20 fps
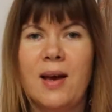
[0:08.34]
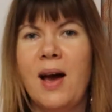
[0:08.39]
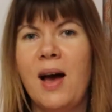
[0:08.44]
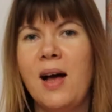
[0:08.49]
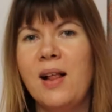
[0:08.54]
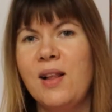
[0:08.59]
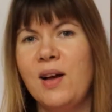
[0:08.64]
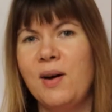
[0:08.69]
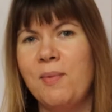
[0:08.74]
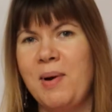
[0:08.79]

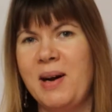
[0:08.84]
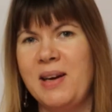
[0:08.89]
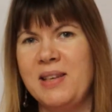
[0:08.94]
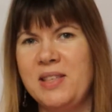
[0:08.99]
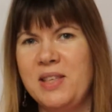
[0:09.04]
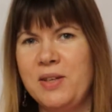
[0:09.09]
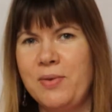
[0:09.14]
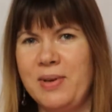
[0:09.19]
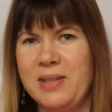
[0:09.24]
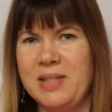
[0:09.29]
Hello, my
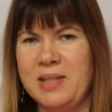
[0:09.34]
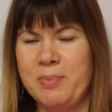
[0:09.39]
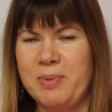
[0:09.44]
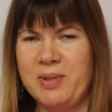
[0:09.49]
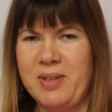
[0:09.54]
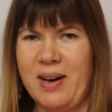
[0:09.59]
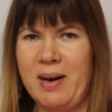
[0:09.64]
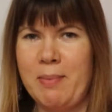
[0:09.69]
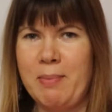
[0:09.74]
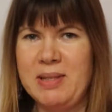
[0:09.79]
dearest
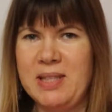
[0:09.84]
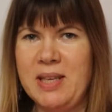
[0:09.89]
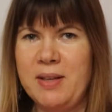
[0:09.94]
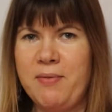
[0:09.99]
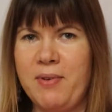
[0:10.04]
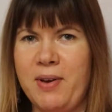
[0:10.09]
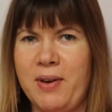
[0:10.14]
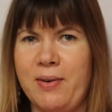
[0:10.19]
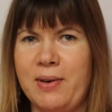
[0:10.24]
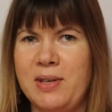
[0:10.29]
subscribers
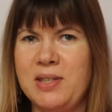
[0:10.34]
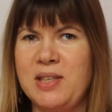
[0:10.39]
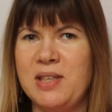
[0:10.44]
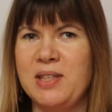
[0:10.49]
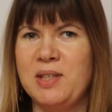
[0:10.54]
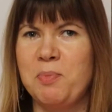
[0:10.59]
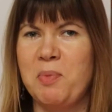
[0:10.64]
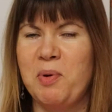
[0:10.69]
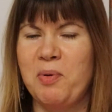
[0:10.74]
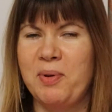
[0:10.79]
and viewers,
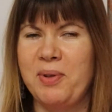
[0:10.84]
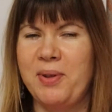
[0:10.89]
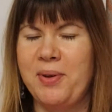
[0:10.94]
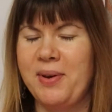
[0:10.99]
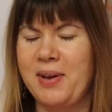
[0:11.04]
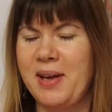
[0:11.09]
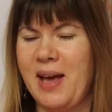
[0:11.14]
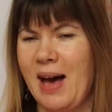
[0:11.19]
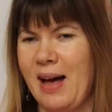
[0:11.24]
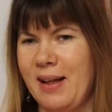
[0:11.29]
it's me with
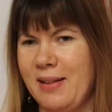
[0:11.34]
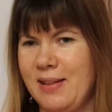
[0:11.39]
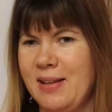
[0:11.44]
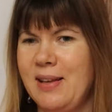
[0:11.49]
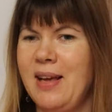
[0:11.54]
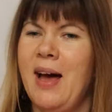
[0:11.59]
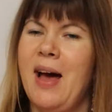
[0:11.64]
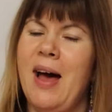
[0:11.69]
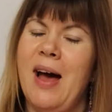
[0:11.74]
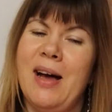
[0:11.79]
you again.
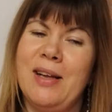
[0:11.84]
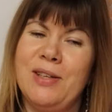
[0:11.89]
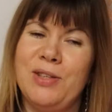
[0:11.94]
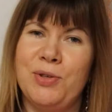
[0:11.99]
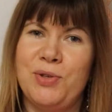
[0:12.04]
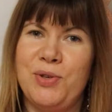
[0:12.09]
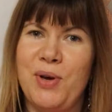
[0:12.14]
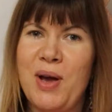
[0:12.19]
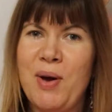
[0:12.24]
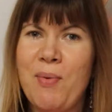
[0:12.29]

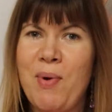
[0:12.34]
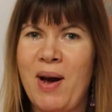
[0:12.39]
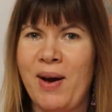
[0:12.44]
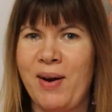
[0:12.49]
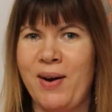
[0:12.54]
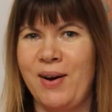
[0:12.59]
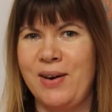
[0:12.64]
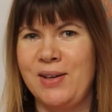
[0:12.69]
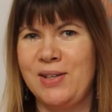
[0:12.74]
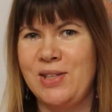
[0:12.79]
Today we
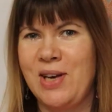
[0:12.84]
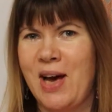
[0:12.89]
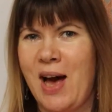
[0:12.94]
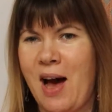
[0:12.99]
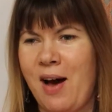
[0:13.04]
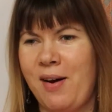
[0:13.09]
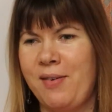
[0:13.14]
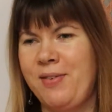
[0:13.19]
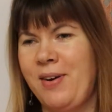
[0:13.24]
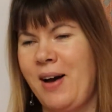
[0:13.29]
are going to
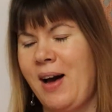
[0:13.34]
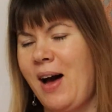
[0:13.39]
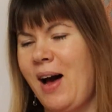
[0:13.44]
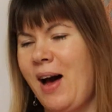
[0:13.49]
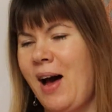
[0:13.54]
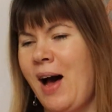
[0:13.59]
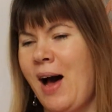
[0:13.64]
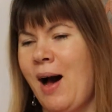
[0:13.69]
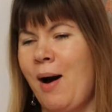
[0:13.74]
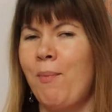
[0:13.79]
have
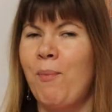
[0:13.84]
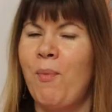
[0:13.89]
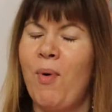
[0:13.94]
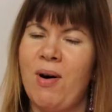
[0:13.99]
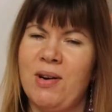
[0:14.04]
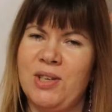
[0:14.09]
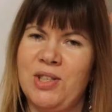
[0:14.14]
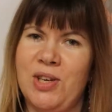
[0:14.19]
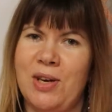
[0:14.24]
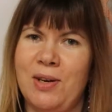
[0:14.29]
a
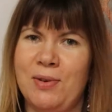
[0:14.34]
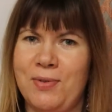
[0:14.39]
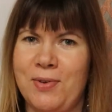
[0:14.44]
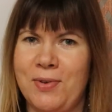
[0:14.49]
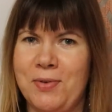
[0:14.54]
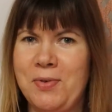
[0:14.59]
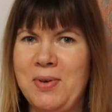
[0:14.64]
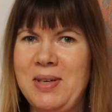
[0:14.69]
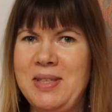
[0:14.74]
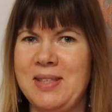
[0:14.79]
more
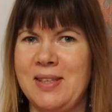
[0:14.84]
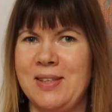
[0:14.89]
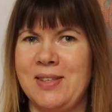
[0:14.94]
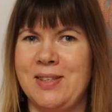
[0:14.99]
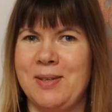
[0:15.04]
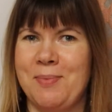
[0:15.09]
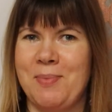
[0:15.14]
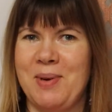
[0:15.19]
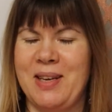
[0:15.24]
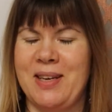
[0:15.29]
cheerful reason
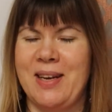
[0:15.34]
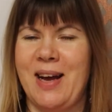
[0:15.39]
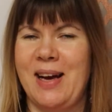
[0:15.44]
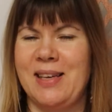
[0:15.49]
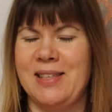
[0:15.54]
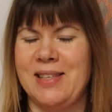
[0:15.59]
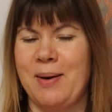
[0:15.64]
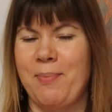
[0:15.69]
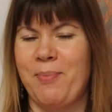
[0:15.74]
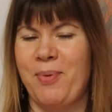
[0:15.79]
to meet,
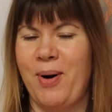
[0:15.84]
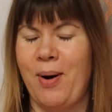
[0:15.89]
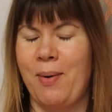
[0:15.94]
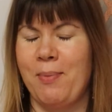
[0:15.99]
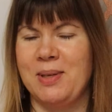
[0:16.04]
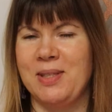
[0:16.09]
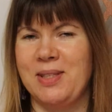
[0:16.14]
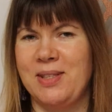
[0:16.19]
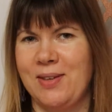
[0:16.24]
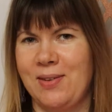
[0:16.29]
as I
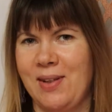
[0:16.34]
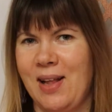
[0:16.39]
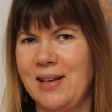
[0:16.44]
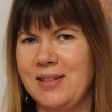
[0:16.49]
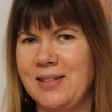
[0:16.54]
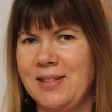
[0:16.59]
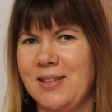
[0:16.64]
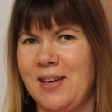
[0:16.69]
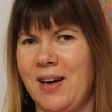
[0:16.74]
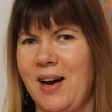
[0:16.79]
promised you
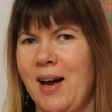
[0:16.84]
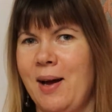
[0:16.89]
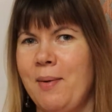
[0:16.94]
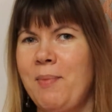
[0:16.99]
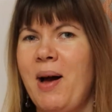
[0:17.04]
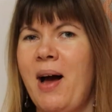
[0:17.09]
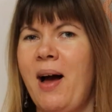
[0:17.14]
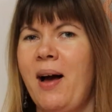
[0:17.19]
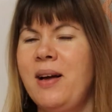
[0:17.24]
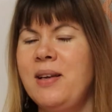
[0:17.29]
last
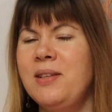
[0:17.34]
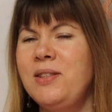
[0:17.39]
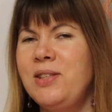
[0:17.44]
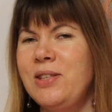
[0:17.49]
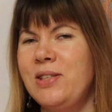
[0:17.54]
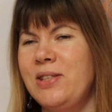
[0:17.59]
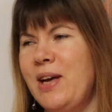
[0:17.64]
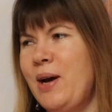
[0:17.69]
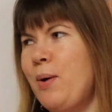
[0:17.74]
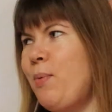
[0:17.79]
time, and
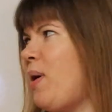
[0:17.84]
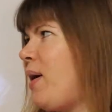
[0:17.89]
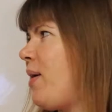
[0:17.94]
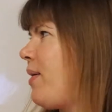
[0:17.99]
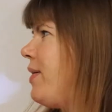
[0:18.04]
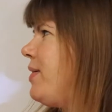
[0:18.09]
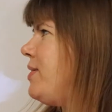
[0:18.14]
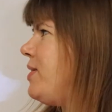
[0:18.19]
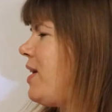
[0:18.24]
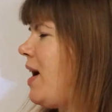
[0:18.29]
today we are
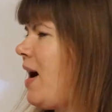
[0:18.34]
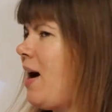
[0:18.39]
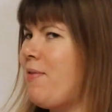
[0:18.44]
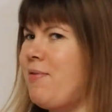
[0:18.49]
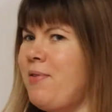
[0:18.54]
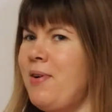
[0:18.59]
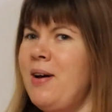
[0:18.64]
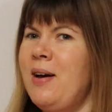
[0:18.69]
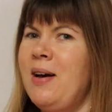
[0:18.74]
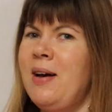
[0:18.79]
going to
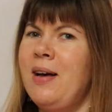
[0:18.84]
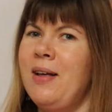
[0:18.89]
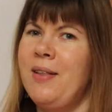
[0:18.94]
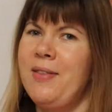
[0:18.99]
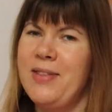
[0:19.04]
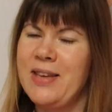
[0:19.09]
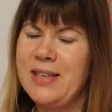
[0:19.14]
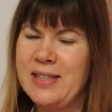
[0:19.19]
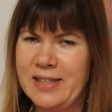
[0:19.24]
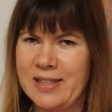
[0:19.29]
have
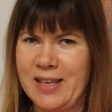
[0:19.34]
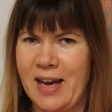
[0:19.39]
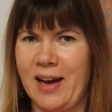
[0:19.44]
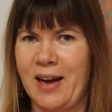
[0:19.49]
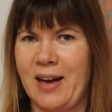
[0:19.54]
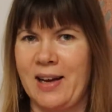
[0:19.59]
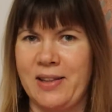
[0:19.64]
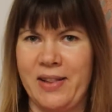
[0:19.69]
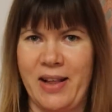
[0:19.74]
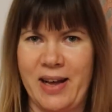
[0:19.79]
the
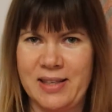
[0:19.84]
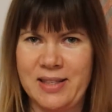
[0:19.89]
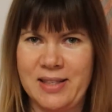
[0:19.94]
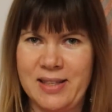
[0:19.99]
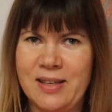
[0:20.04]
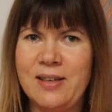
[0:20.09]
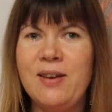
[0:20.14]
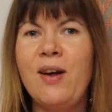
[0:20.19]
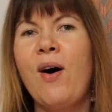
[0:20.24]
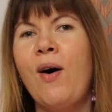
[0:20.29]
second
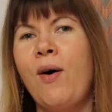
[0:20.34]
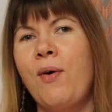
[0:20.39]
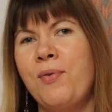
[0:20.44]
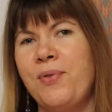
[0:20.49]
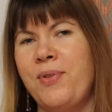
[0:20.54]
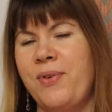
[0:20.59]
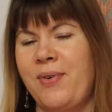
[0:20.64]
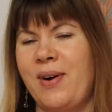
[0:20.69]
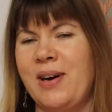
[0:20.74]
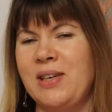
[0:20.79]
lesson
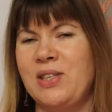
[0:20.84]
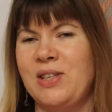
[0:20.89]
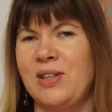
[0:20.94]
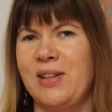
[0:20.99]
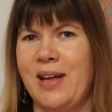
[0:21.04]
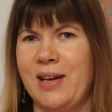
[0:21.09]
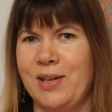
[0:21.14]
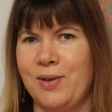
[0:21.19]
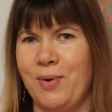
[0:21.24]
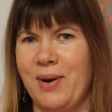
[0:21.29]
of the
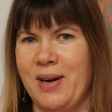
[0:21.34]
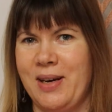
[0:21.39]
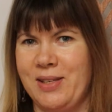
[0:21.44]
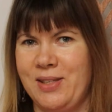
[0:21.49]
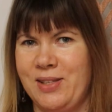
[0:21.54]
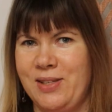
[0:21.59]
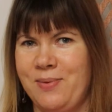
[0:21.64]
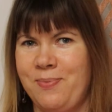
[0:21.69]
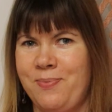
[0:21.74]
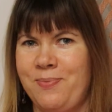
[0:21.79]
Russian
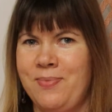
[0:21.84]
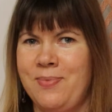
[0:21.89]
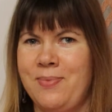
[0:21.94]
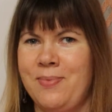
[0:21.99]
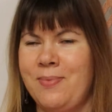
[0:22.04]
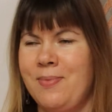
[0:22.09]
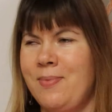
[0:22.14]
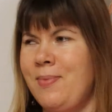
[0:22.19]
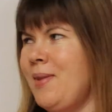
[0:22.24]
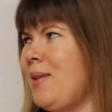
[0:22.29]
language.
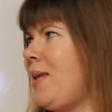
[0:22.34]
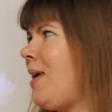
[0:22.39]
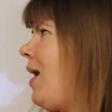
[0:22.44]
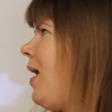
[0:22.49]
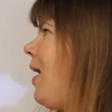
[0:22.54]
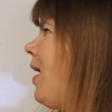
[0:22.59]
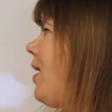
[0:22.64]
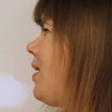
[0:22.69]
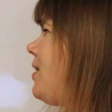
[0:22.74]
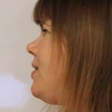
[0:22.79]

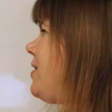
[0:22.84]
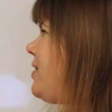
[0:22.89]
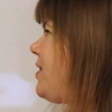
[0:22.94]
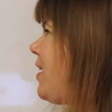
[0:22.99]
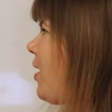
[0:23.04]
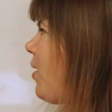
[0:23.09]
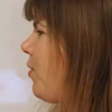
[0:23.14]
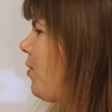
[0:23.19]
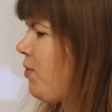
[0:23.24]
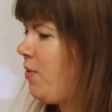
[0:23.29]

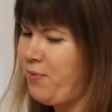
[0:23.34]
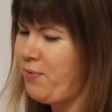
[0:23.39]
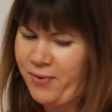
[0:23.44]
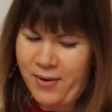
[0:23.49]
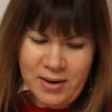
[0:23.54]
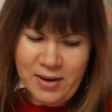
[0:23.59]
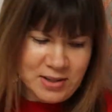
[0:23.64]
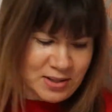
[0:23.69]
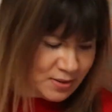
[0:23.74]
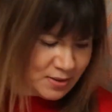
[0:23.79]
So,
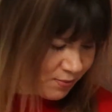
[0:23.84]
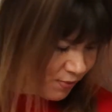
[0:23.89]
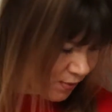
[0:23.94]
first